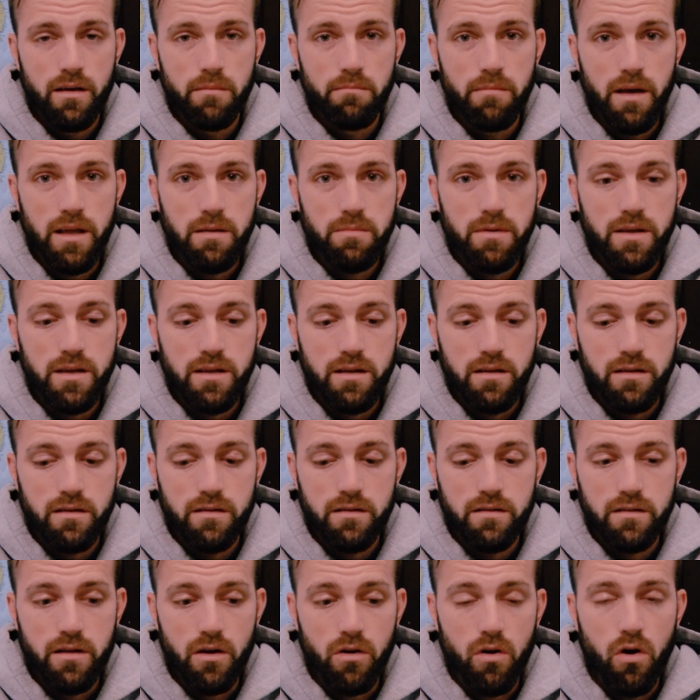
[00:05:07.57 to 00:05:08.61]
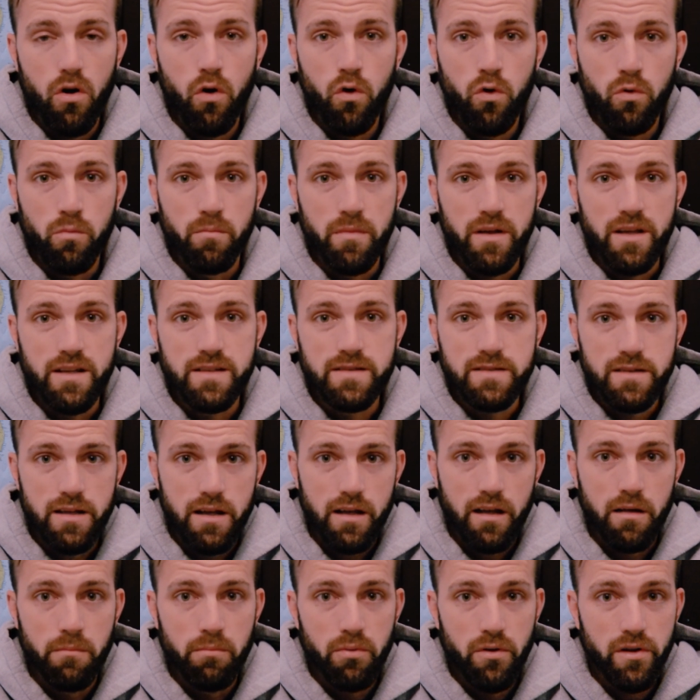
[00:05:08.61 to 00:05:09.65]
Maybe their home is
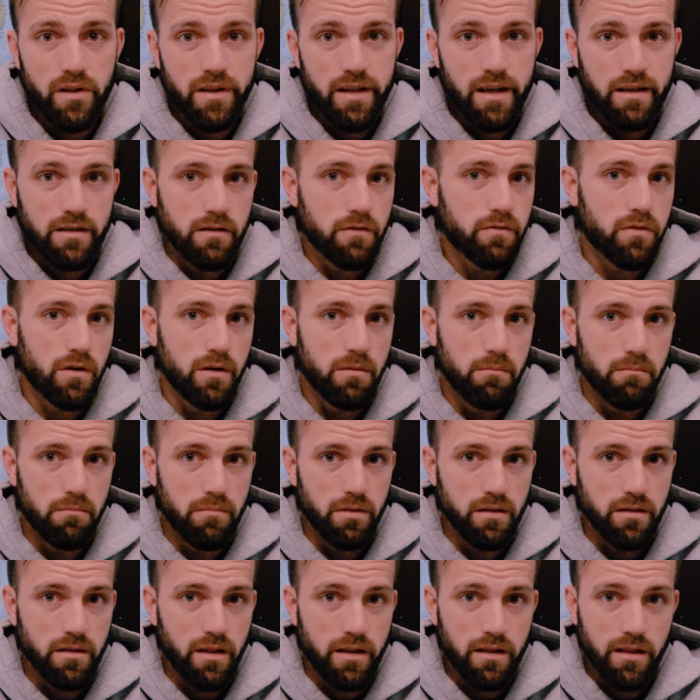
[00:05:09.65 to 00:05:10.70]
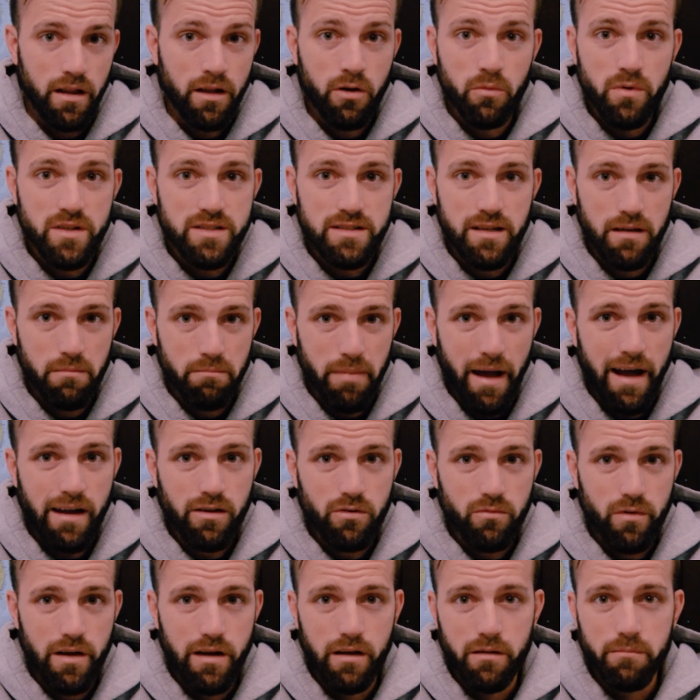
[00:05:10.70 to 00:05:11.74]
completely a different linguistic
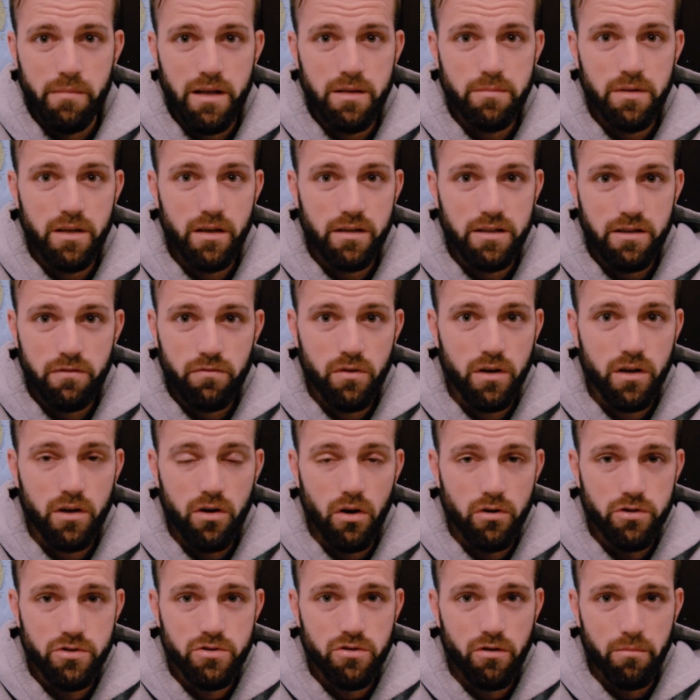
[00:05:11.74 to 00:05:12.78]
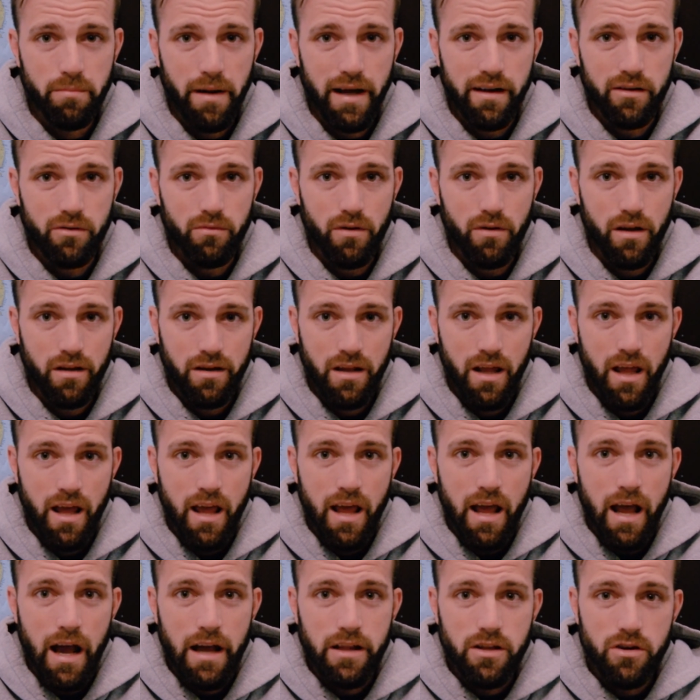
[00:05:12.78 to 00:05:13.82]
background, maybe a different cultural background.
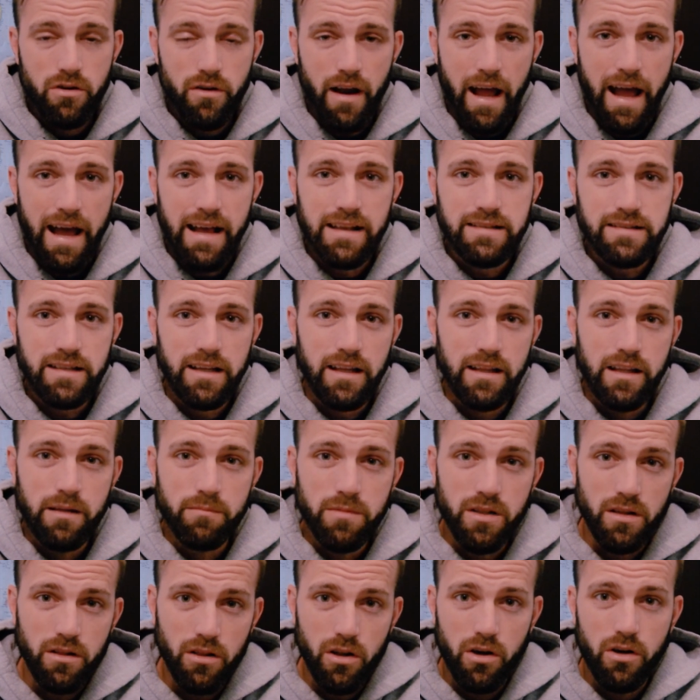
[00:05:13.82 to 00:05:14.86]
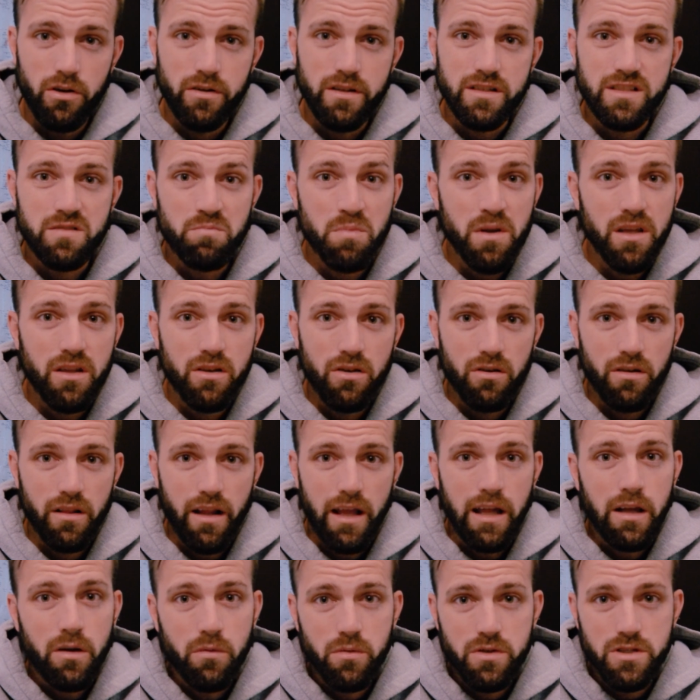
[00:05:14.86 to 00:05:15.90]
And you're asking them to learn to speak your
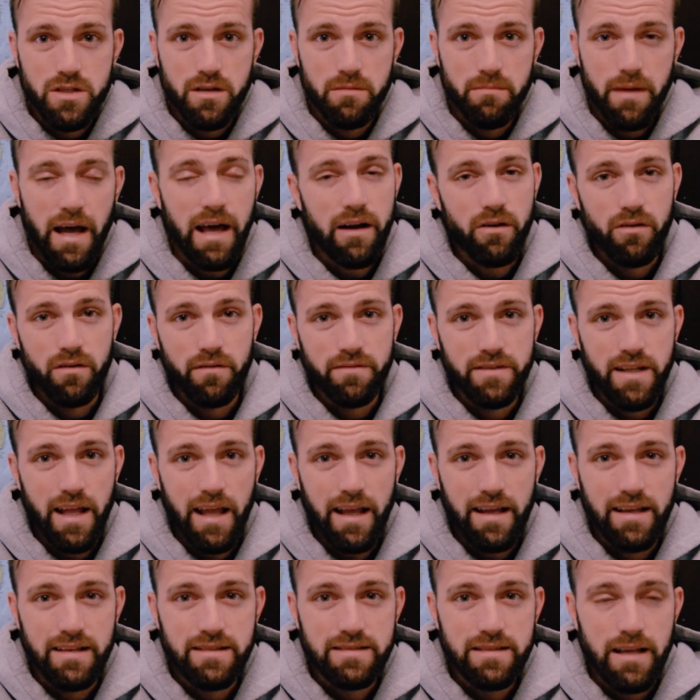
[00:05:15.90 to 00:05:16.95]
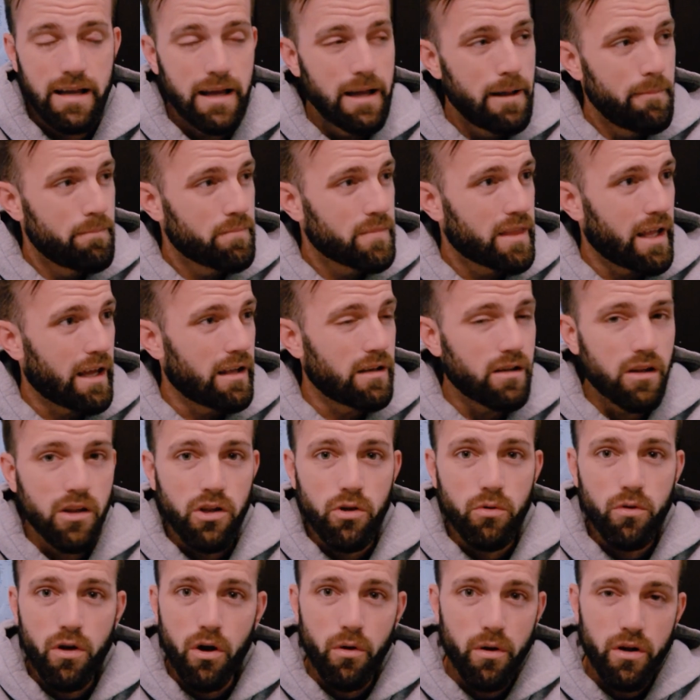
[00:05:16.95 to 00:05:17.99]
language in a matter of days. That
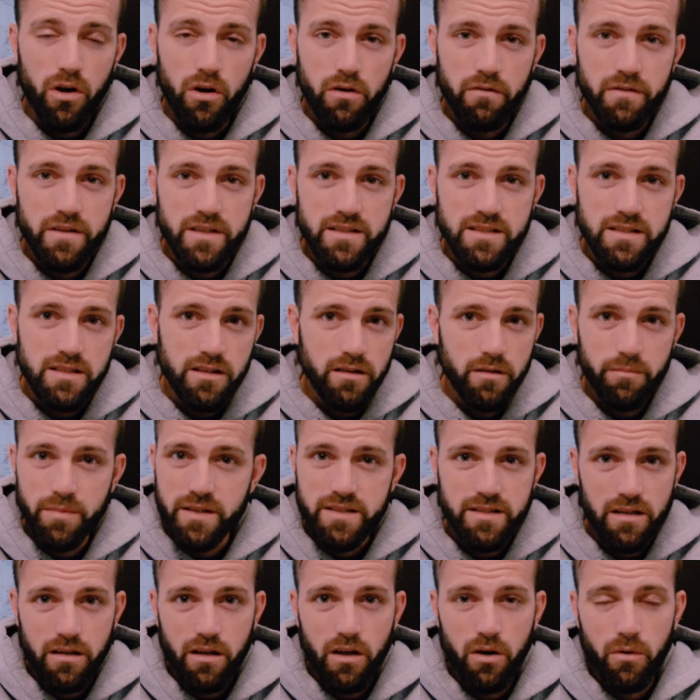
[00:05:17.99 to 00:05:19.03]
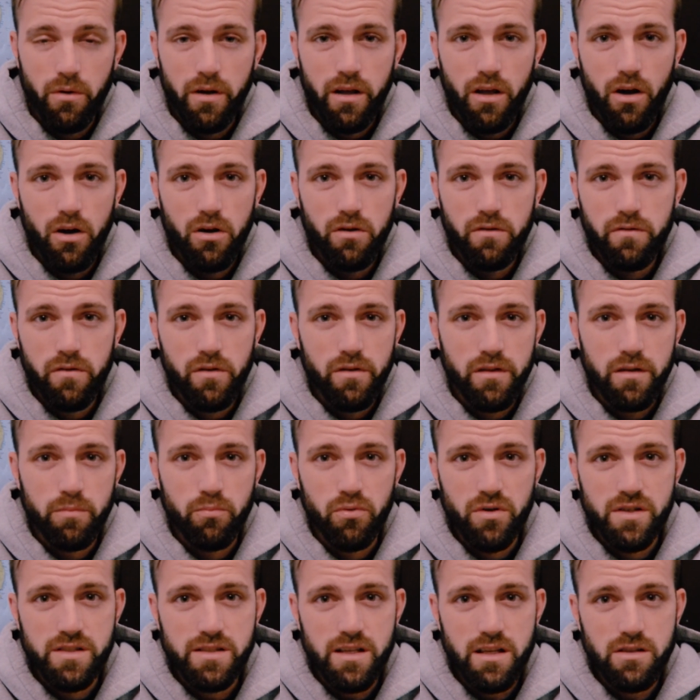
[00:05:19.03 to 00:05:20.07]
you going over the syllabus and going over the
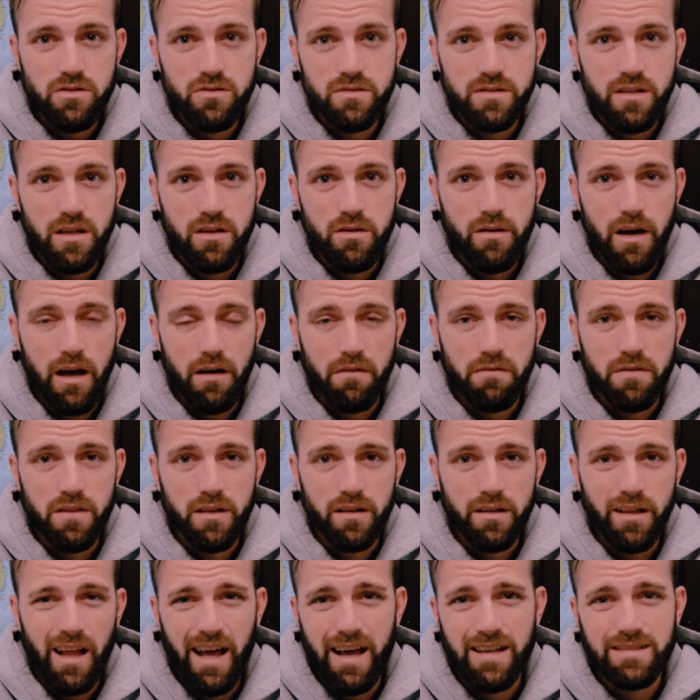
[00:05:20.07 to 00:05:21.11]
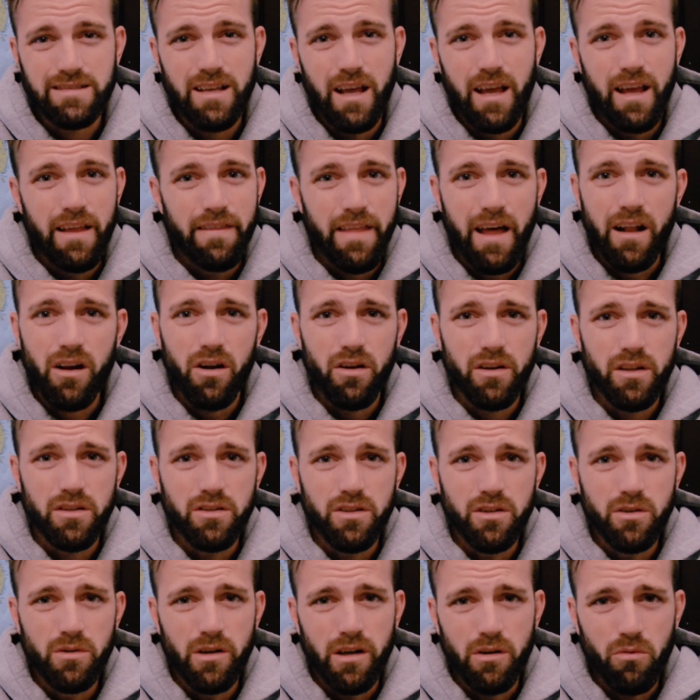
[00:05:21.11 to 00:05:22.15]
procedures that you have for the class, that ought to
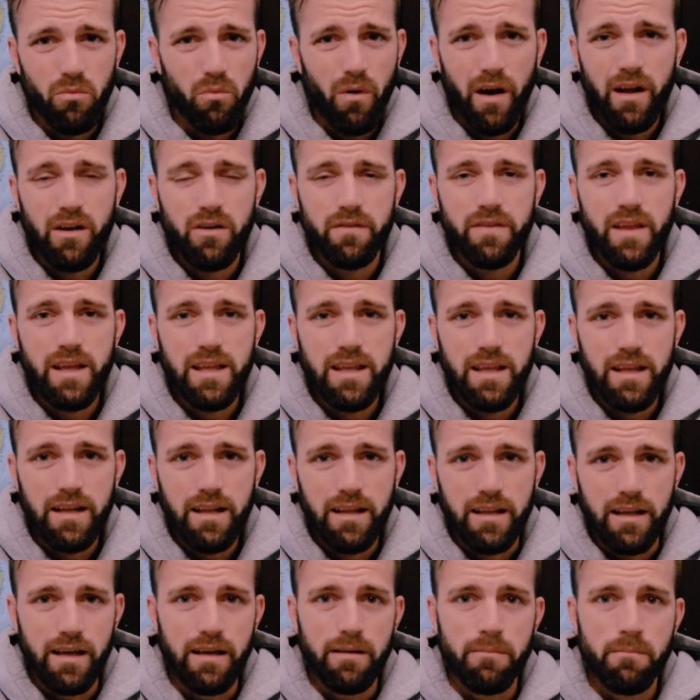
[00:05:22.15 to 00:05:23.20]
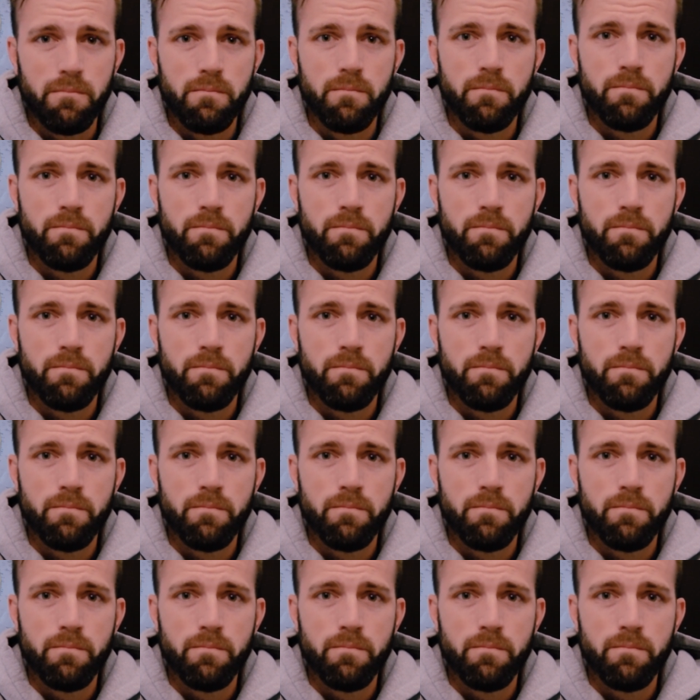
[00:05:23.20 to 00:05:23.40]
do it. Why aren't they getting it?